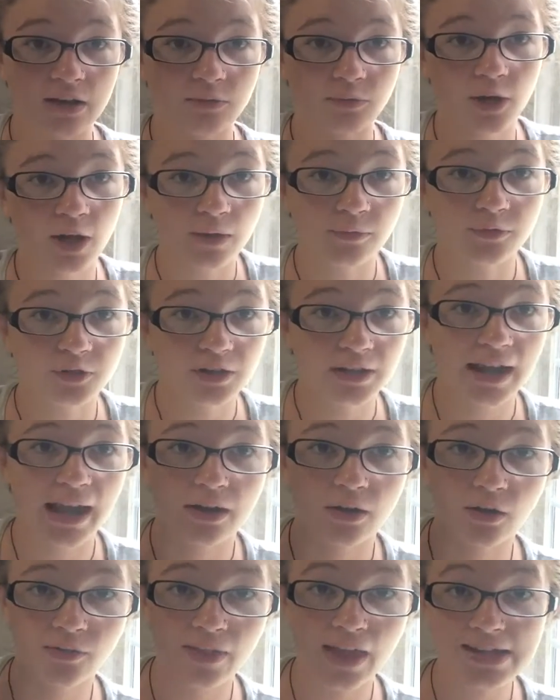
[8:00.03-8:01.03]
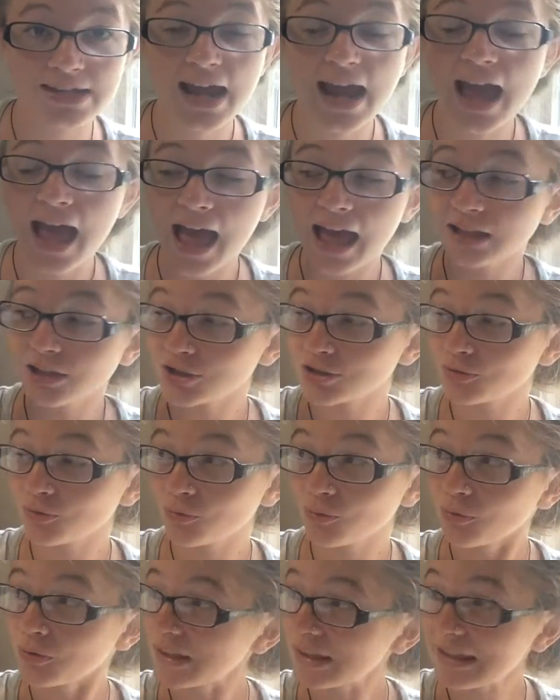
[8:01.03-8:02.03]
and recovery and all that. It looks
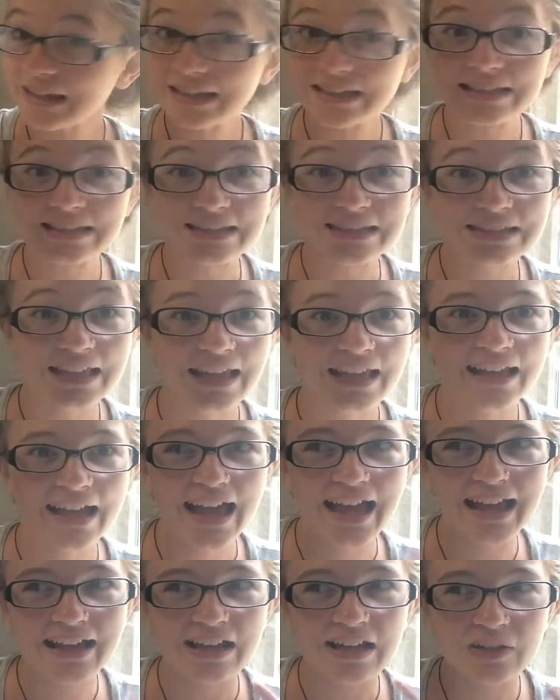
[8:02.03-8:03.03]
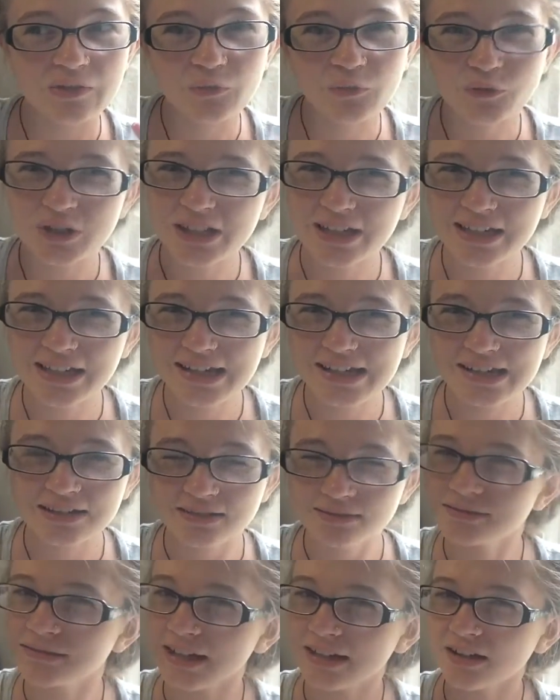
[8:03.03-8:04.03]
really like freaky,
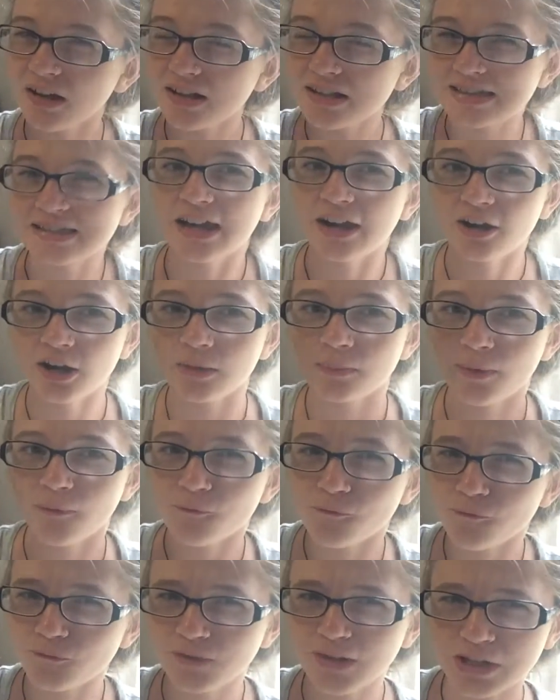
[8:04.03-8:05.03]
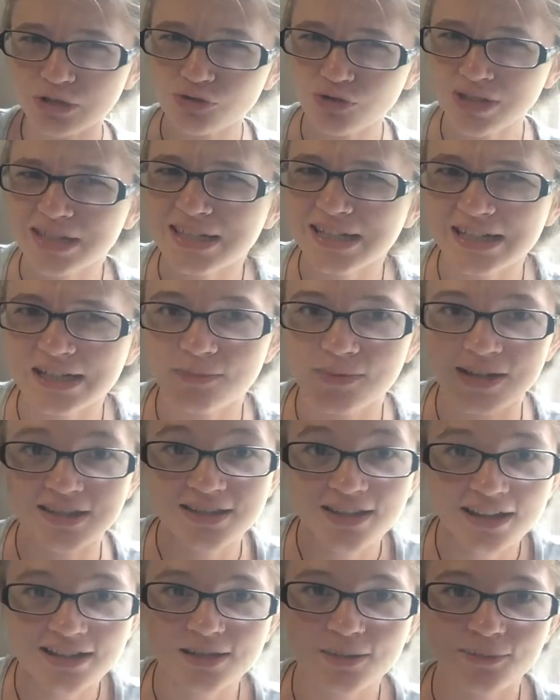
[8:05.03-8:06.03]
like not scary, but interesting to be
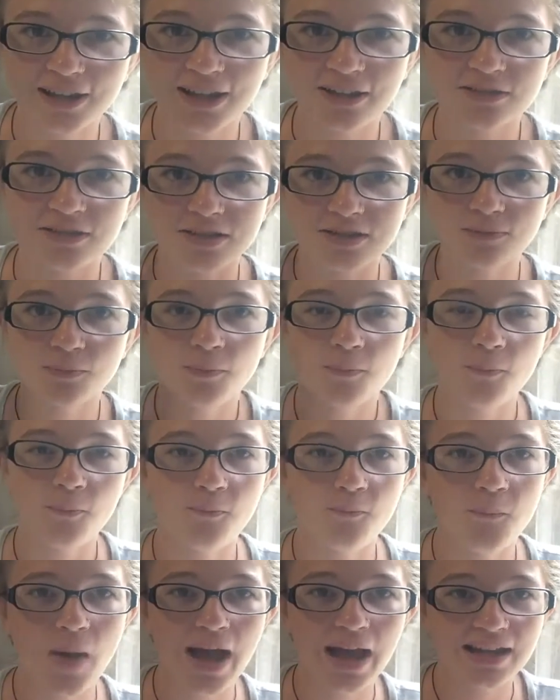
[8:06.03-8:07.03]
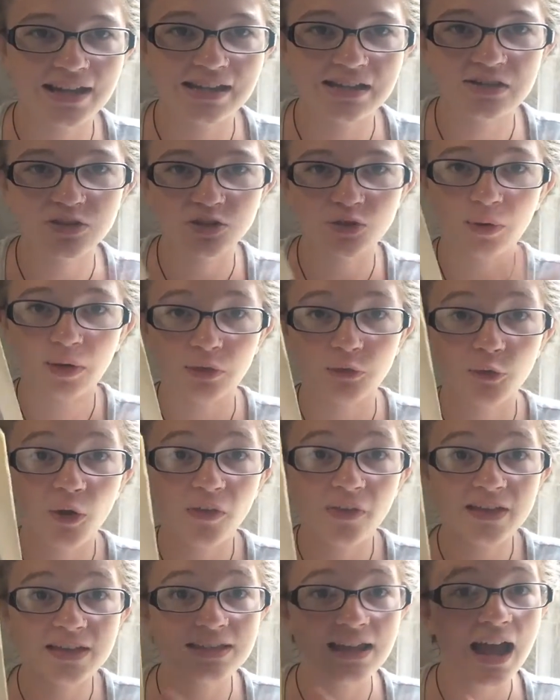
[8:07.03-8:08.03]
inside somebody else's mind as they're going through
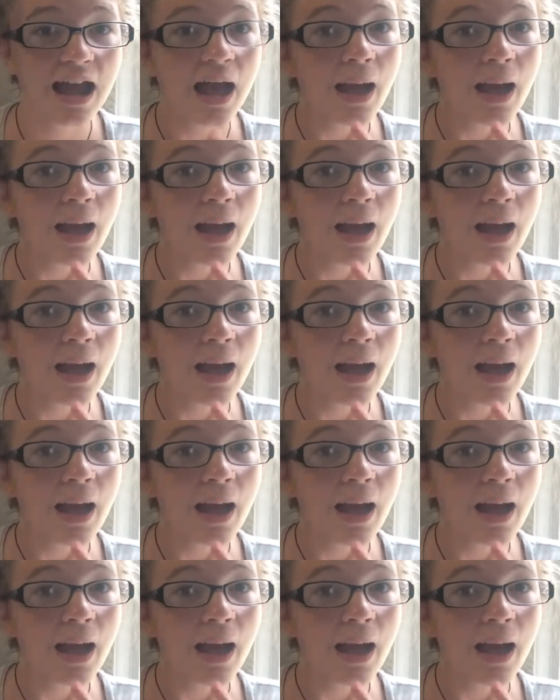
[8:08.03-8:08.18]
all this,